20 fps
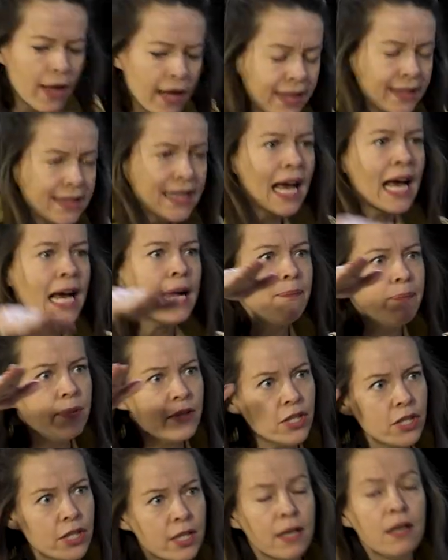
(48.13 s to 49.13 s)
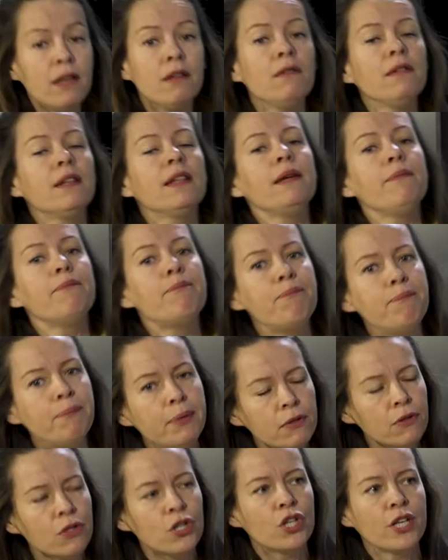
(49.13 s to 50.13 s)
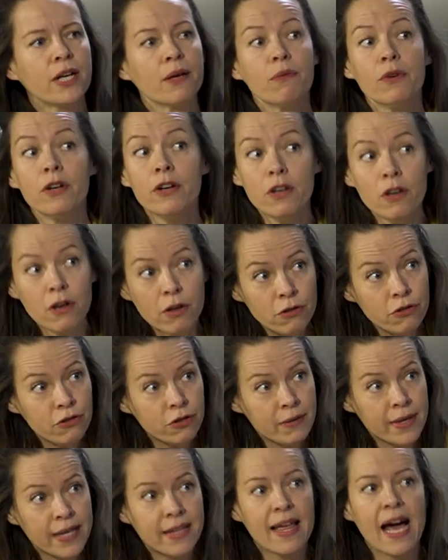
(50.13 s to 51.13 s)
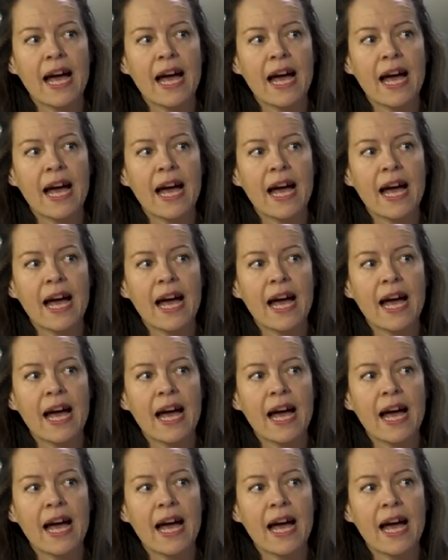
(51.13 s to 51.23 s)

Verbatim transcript: Bullshit. Absolutely bullshit. We're not doing